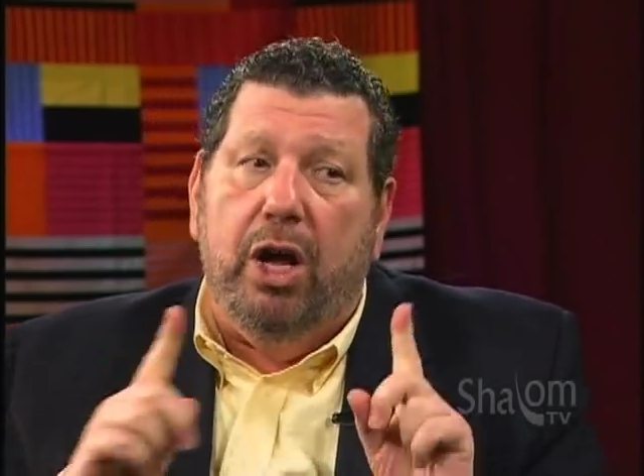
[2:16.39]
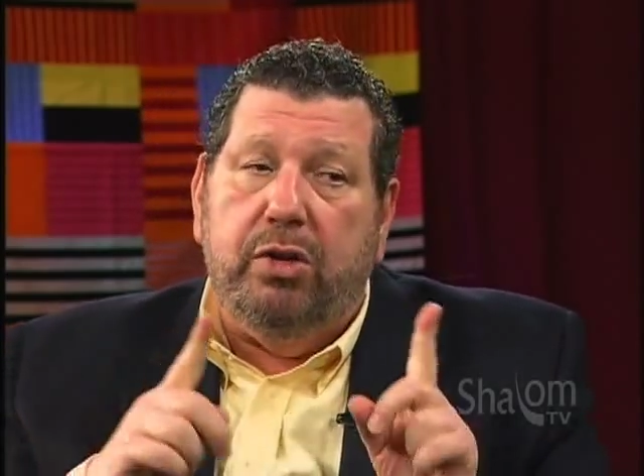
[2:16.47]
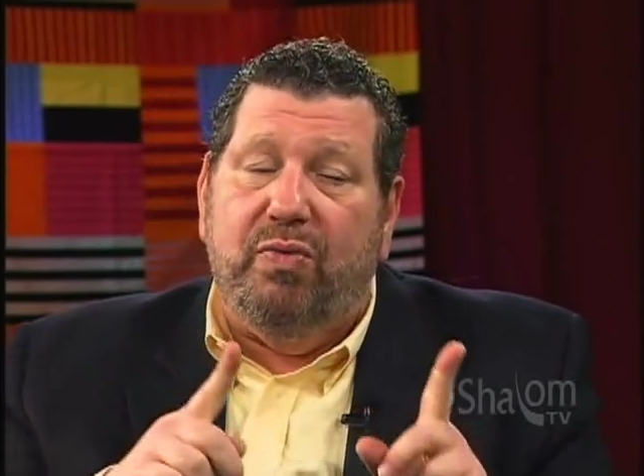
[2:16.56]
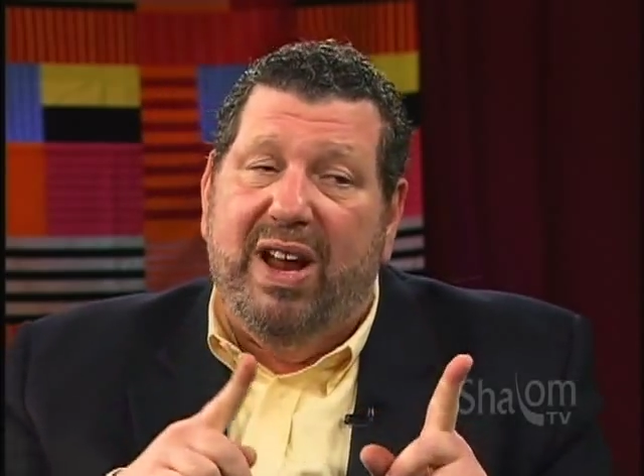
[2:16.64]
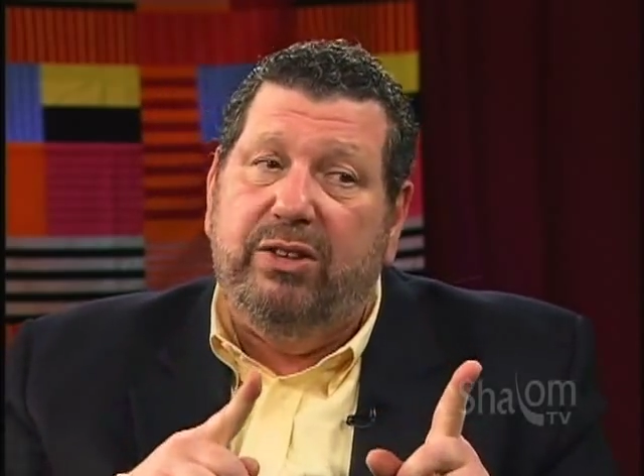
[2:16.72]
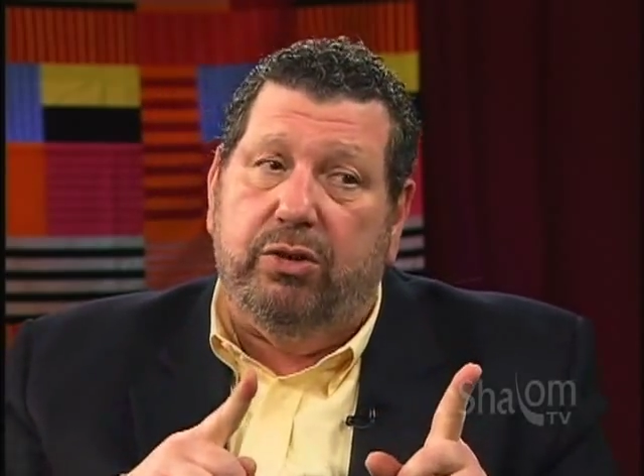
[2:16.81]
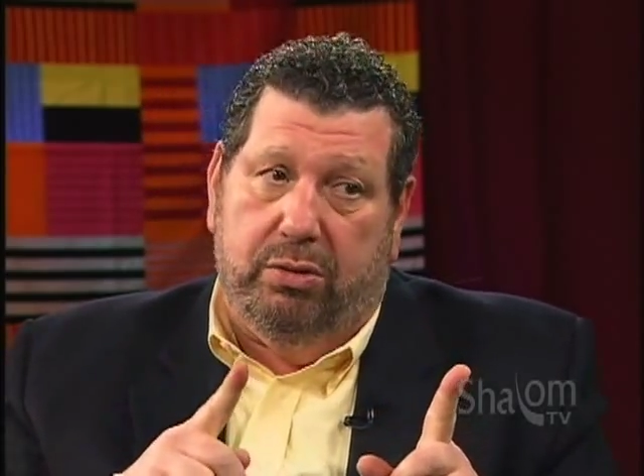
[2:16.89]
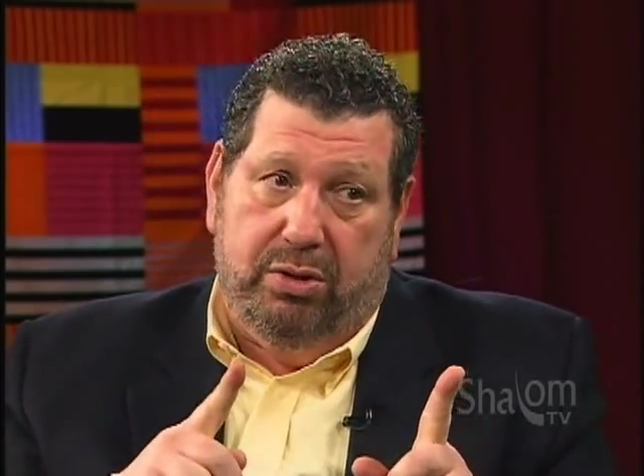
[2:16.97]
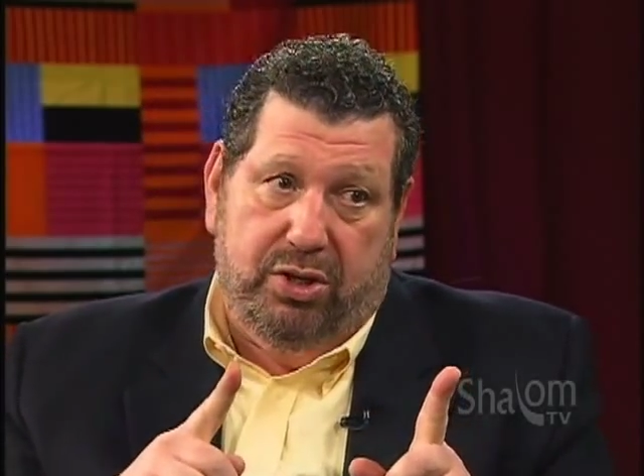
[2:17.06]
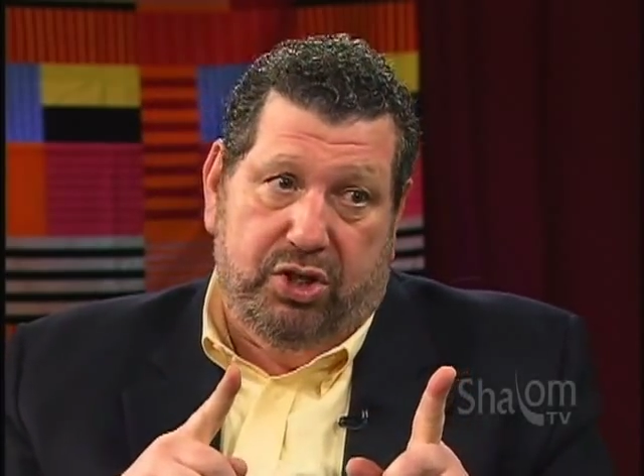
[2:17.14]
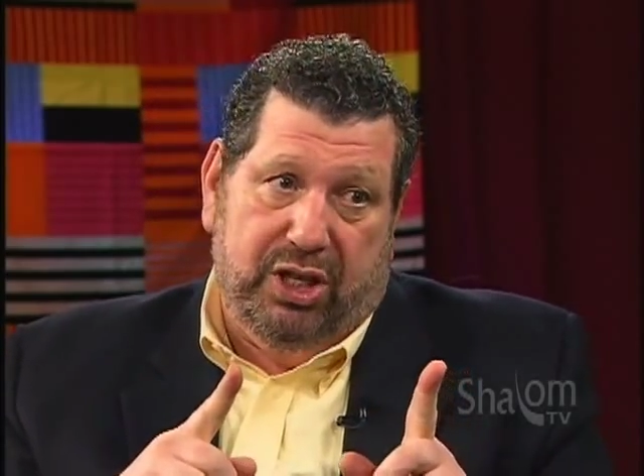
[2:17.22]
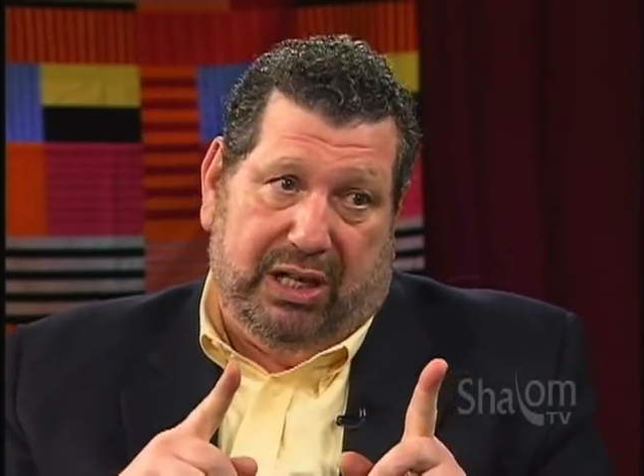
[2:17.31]

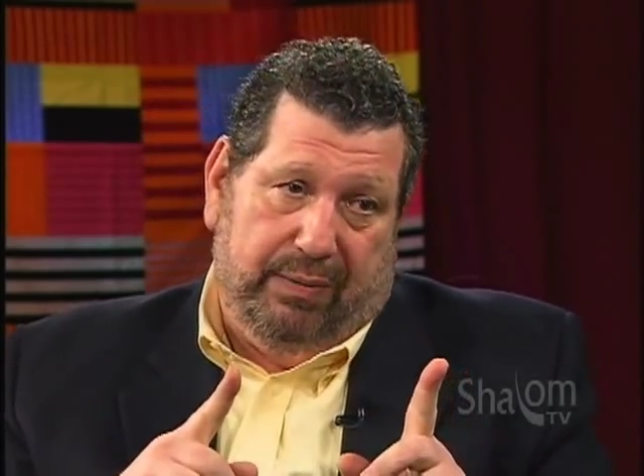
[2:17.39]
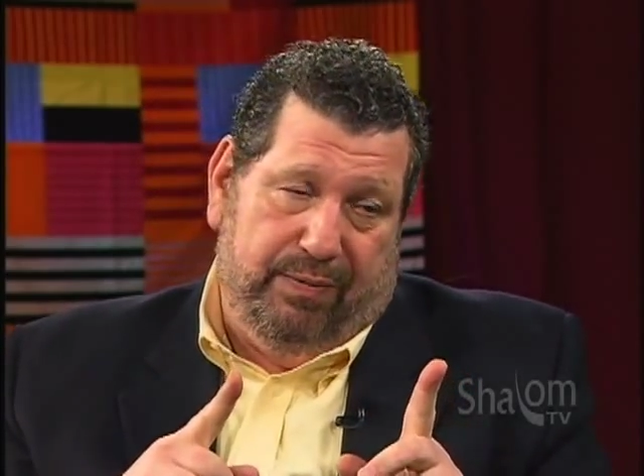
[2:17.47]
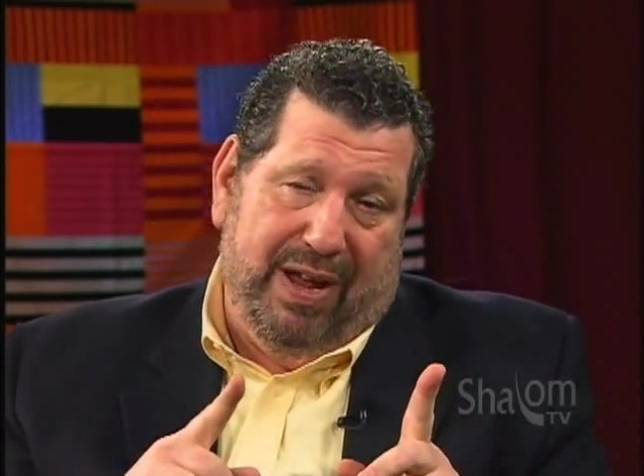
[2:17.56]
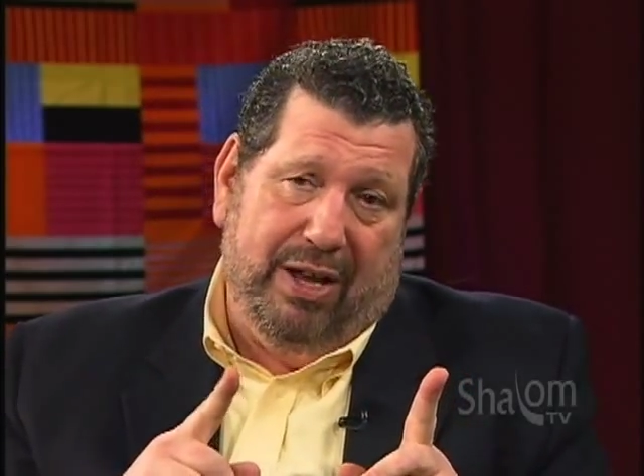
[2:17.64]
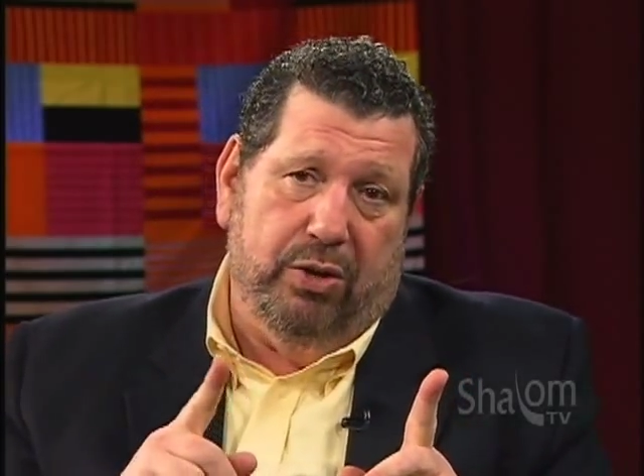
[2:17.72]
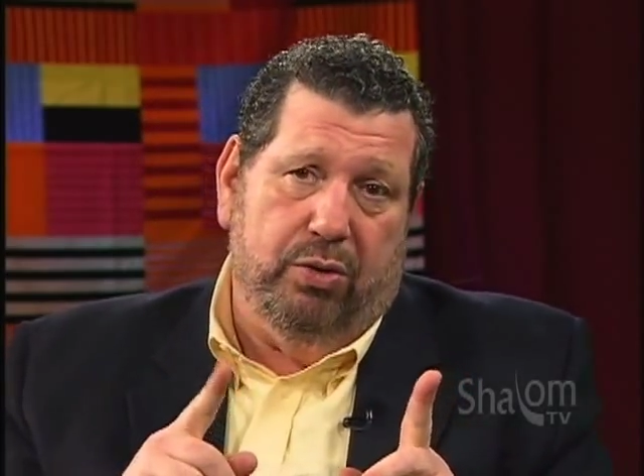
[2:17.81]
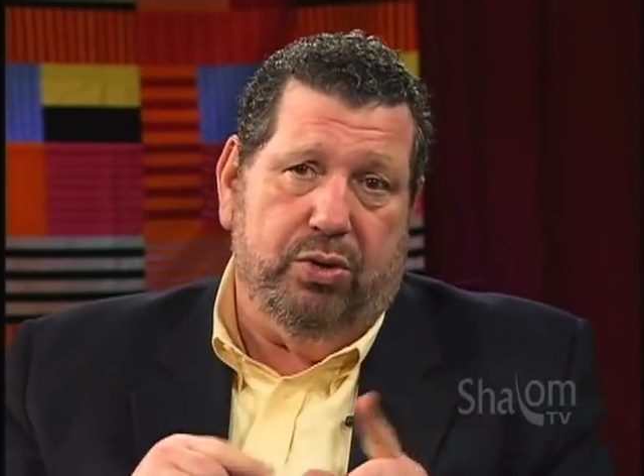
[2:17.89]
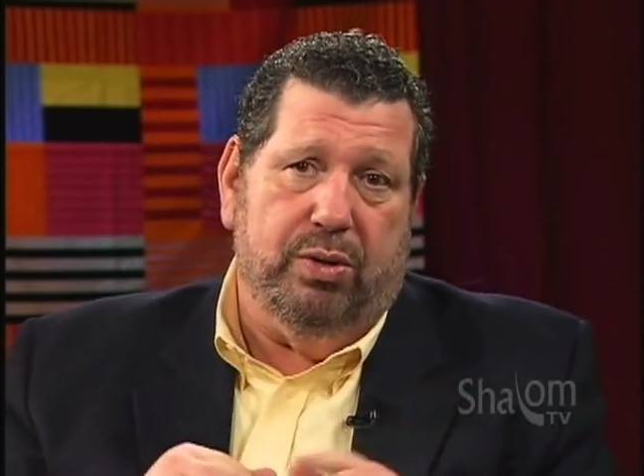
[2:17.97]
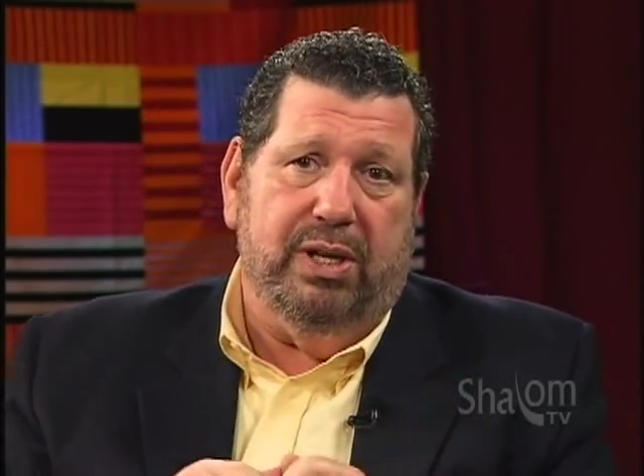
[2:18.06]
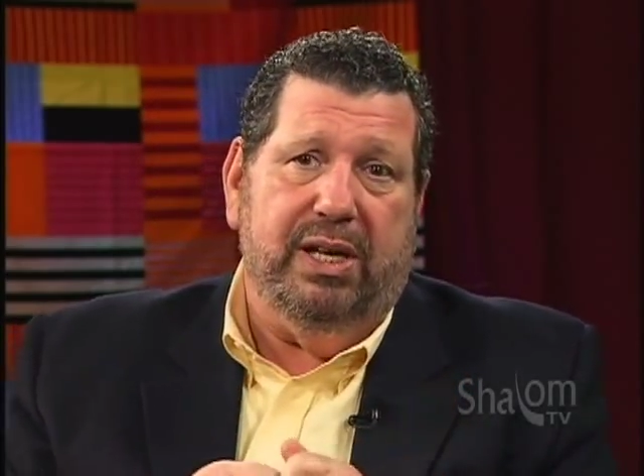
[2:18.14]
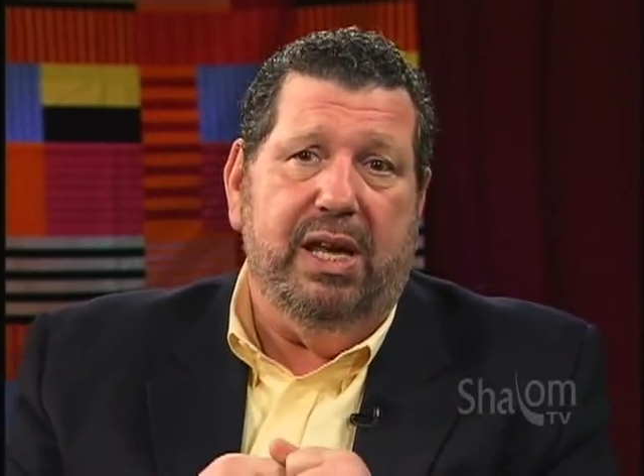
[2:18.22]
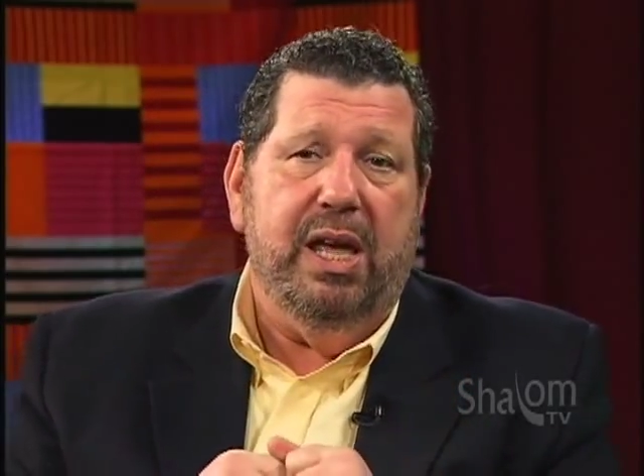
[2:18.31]
unrendered chicken fat
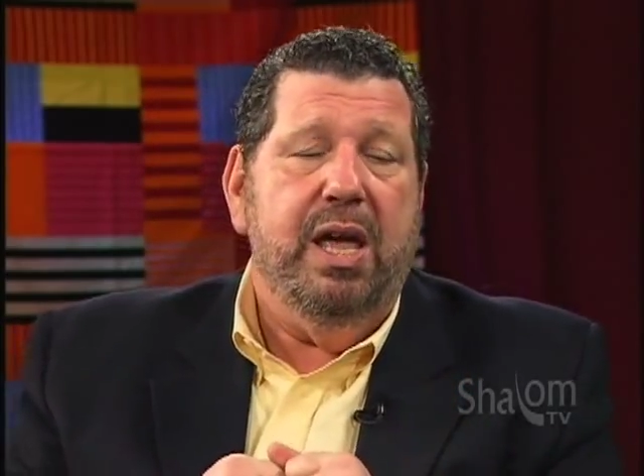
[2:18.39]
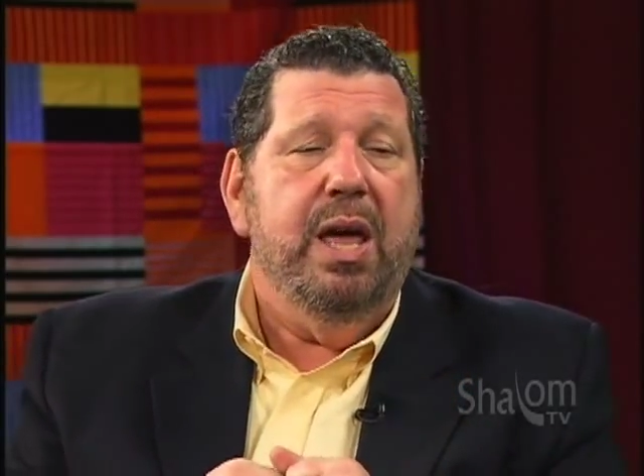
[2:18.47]
usually,